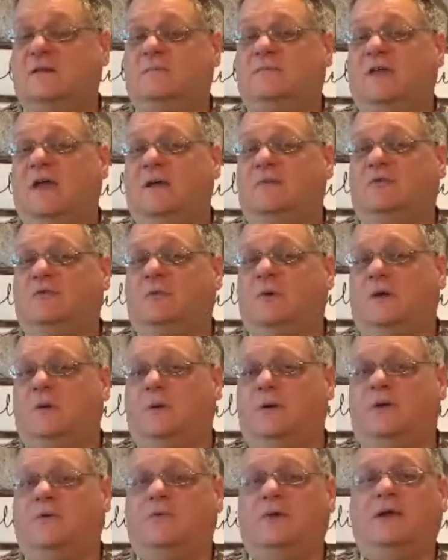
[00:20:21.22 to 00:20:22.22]
And sometimes
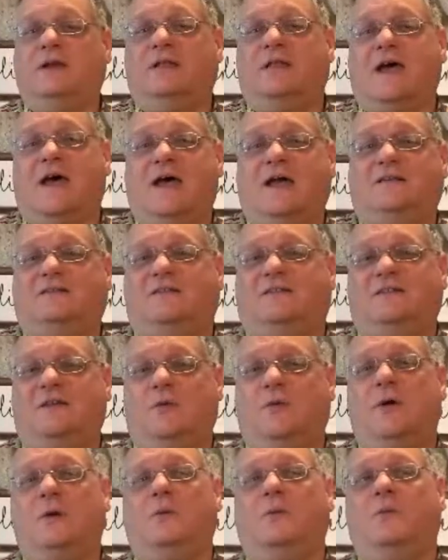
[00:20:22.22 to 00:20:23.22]
what we realize is
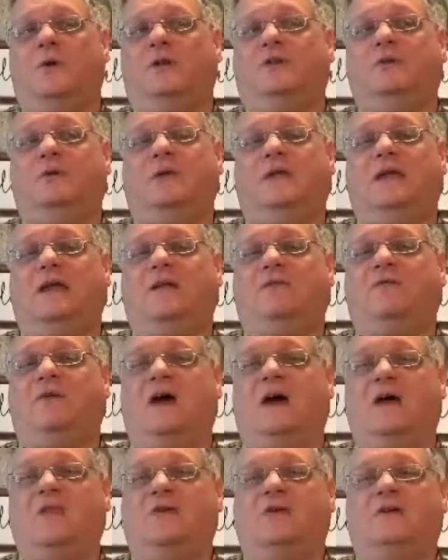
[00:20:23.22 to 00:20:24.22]
that when we're doing it
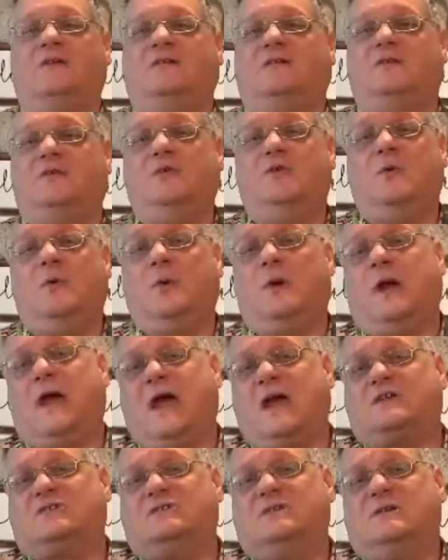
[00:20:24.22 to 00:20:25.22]
for others, who
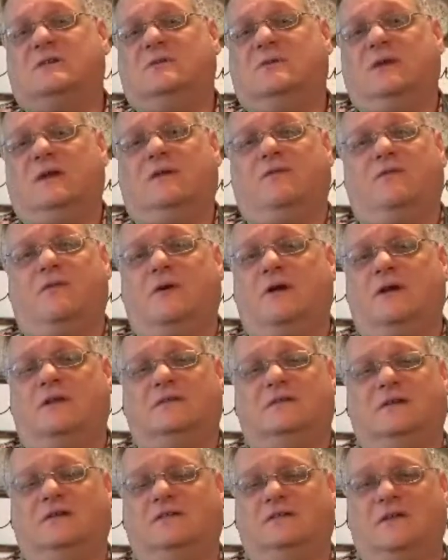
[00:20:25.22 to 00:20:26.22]
we're actually doing it
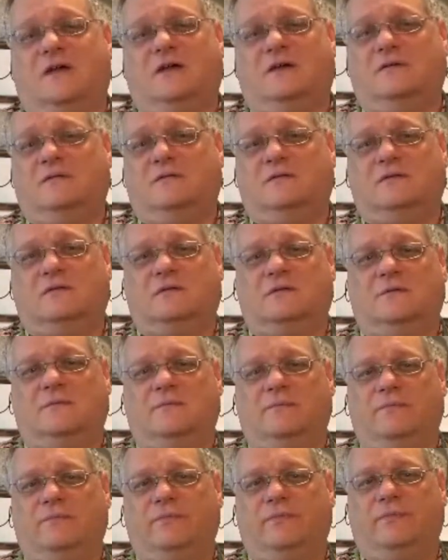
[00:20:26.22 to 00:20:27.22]
for is ourselves.
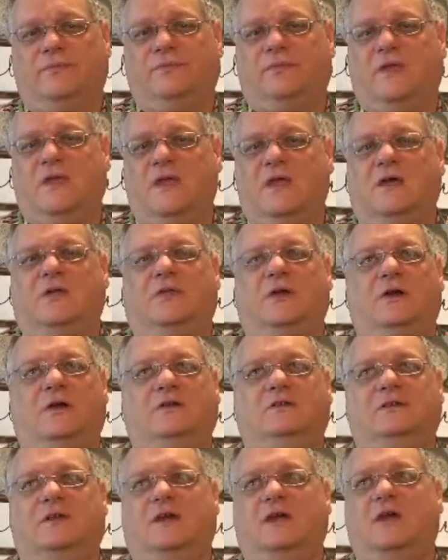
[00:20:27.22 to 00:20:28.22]

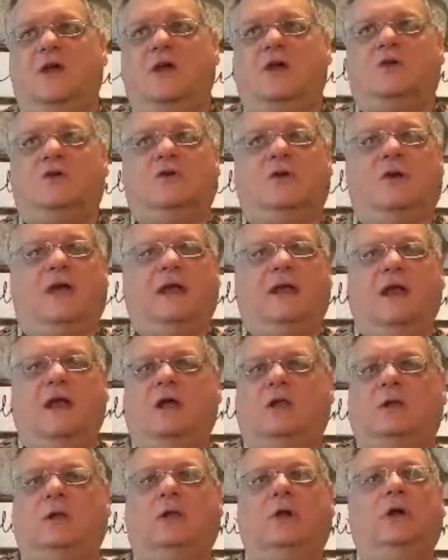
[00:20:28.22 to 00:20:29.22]
There is a
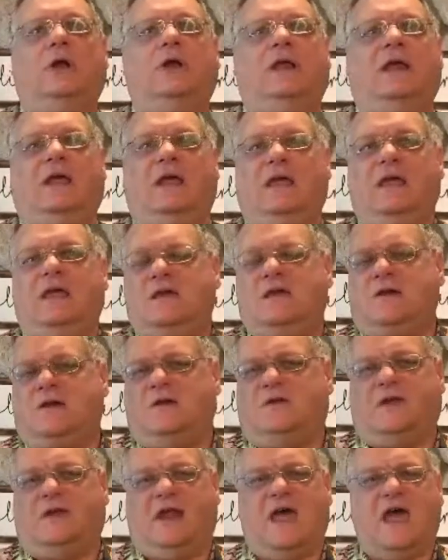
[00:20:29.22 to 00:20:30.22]
great learning
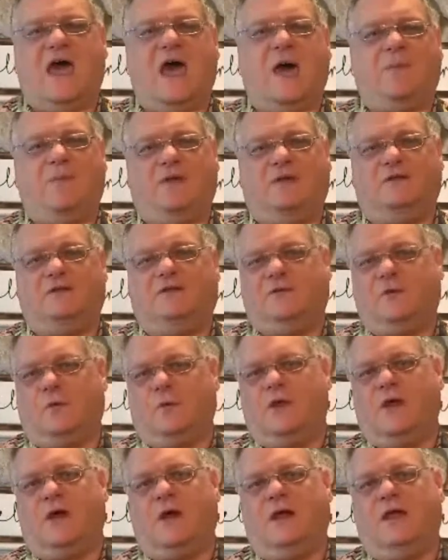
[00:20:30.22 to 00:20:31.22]
here that happens
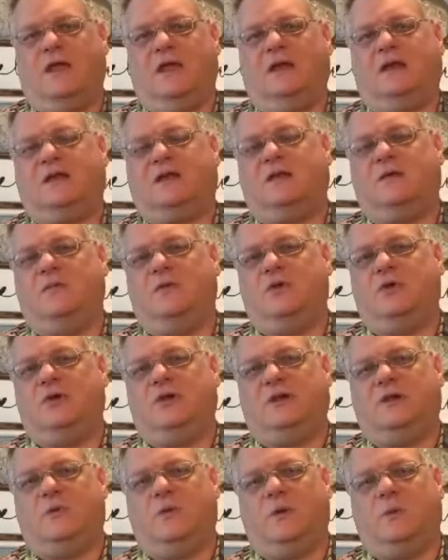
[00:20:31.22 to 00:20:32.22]
when we are in
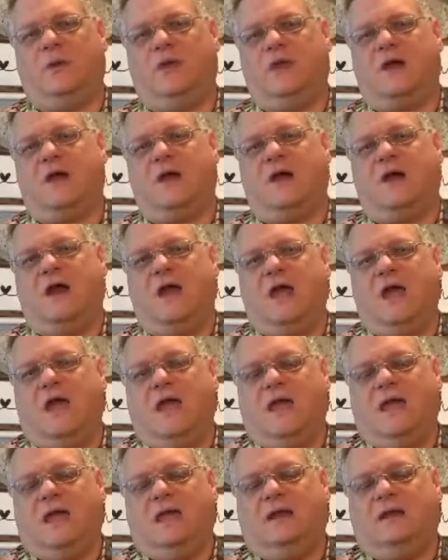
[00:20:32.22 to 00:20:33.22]
communion, when we are
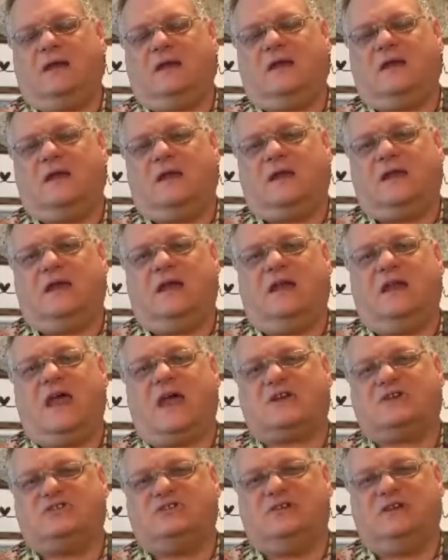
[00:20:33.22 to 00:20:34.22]
in
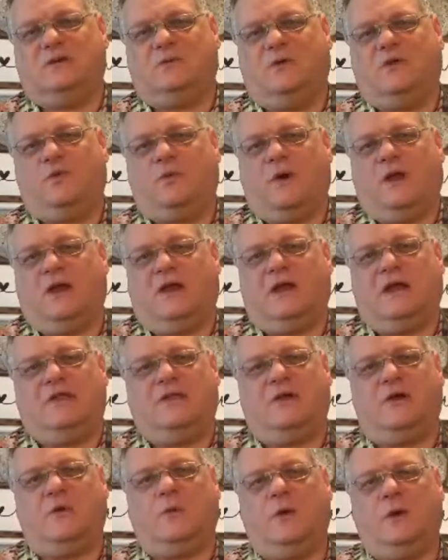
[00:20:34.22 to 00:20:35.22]
connection with one
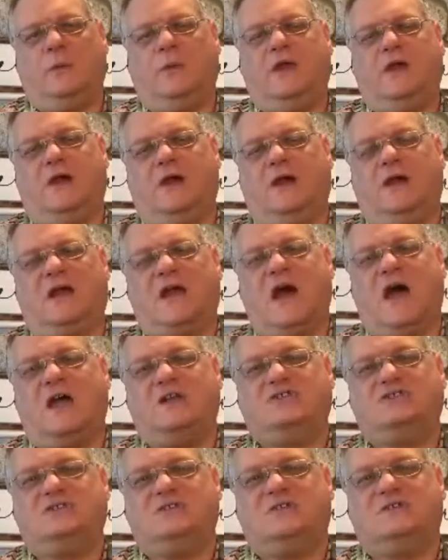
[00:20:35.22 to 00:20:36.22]
another, when we are in
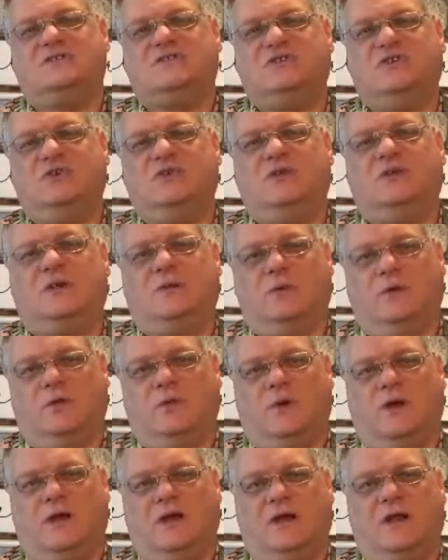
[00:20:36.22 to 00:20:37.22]
conscious union
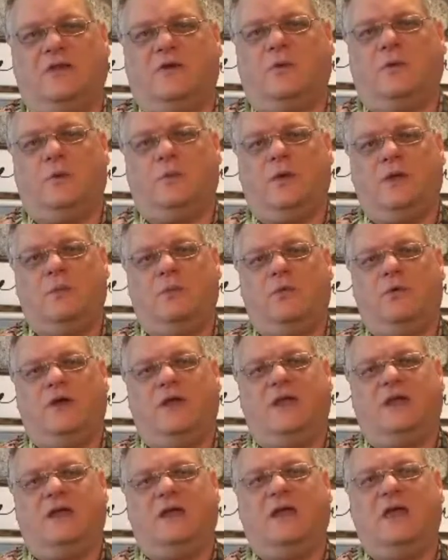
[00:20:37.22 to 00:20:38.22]
with one another, when we
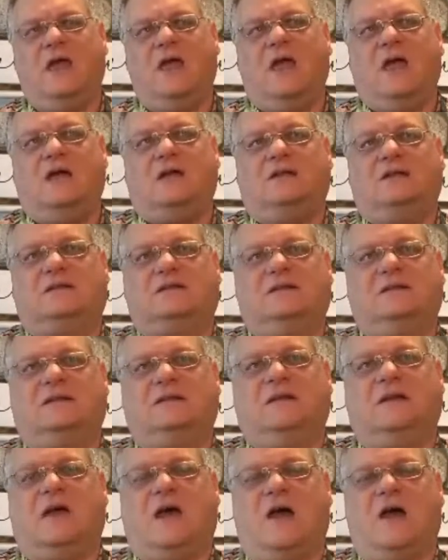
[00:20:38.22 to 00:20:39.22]
bring
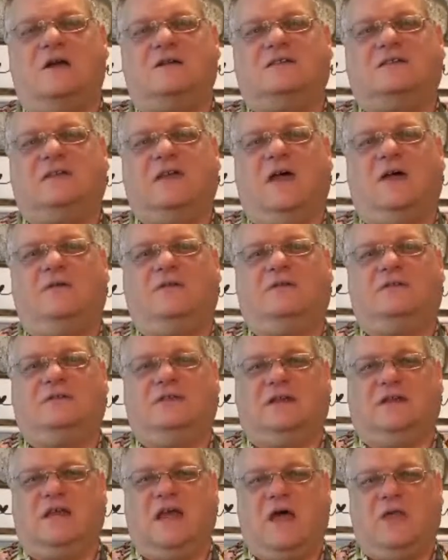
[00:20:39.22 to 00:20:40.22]
to ourselves
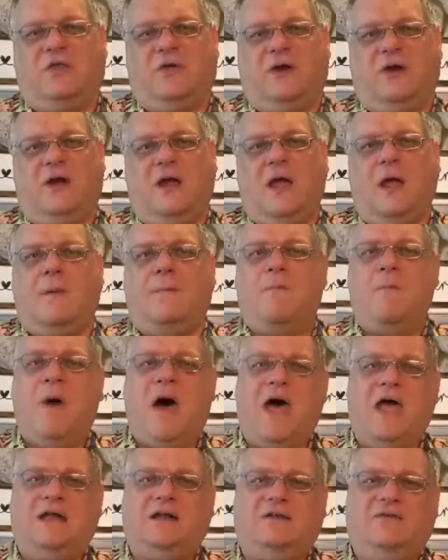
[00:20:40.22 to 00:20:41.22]
together
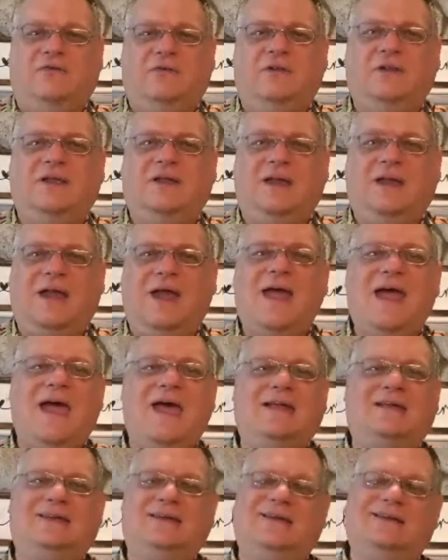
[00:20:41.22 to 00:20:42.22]
mindfully
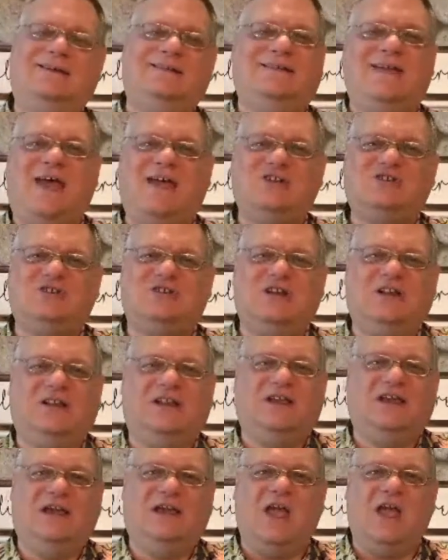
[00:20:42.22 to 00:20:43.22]
and
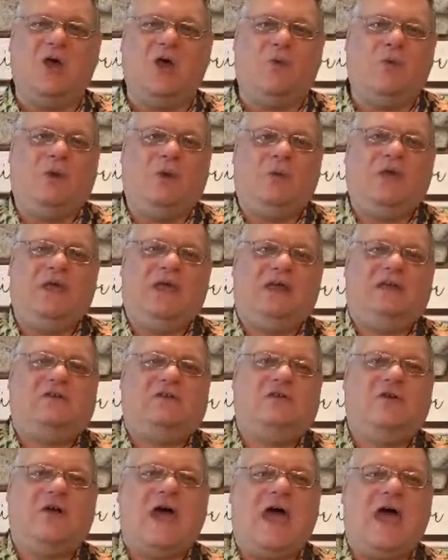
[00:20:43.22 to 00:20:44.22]
intentionally, when we
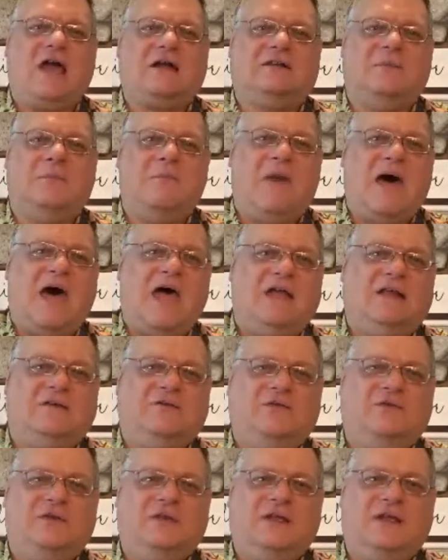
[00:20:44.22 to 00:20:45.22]
interact
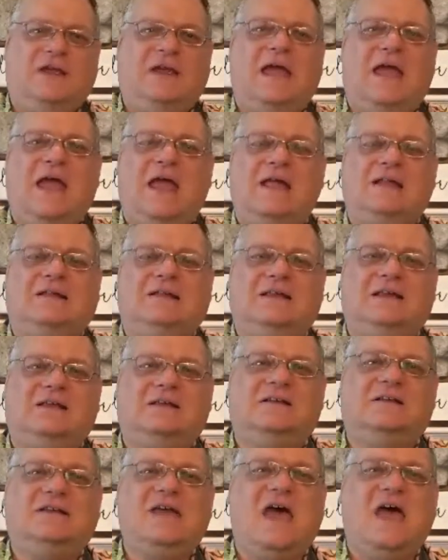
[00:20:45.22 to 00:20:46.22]
mindfully and
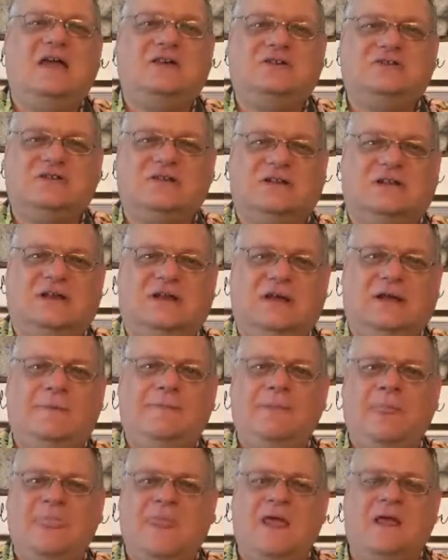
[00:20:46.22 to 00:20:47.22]

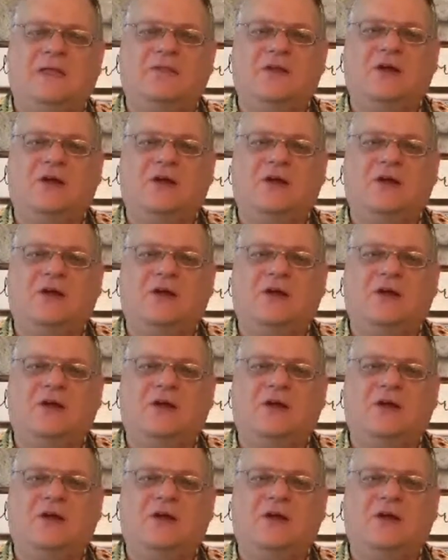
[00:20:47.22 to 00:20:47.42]
intentionally,